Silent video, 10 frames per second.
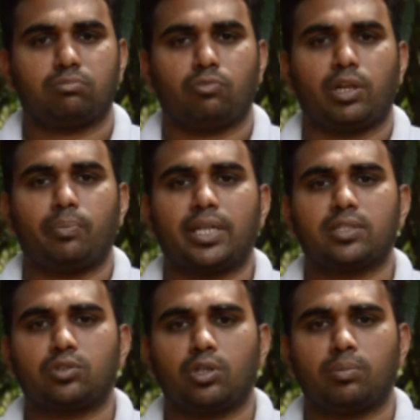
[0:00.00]
one
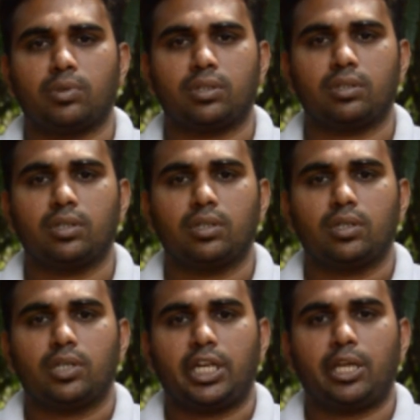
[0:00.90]
man's job or
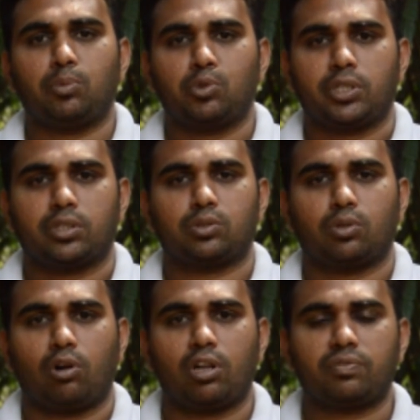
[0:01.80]
a team doing it. So
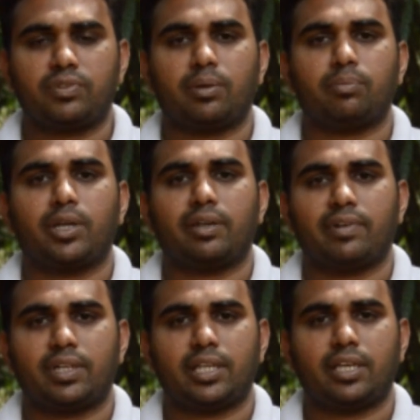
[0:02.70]
all of them,
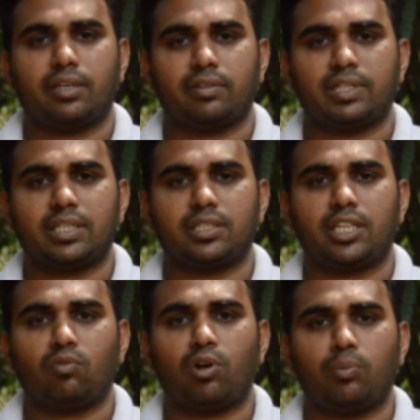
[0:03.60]
when there's an
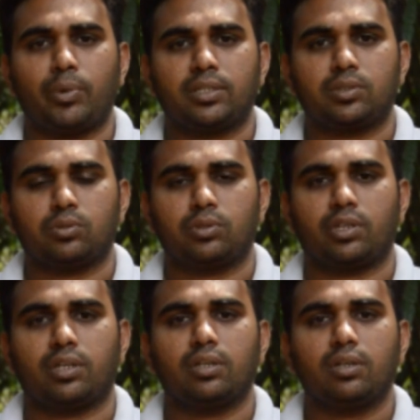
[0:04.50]
involvement, so you
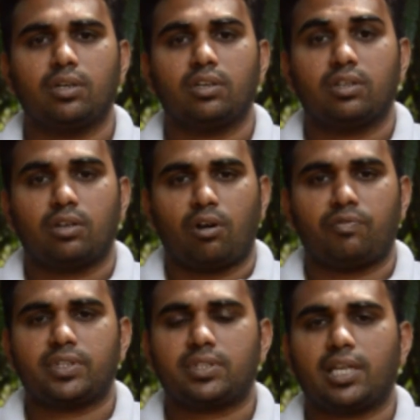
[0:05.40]
can
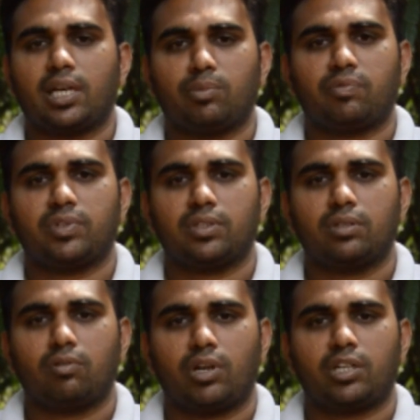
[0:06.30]
obviously come up with
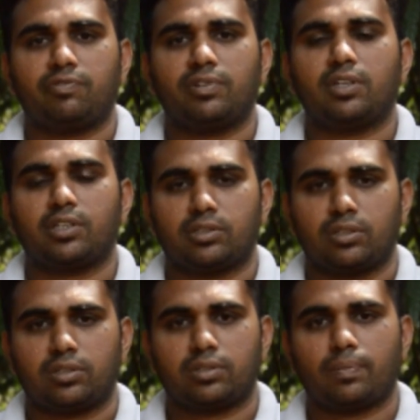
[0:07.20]
the wonderful
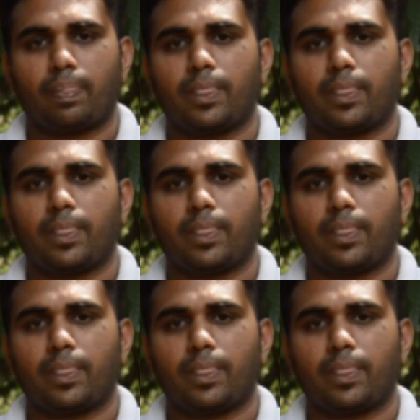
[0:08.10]
results.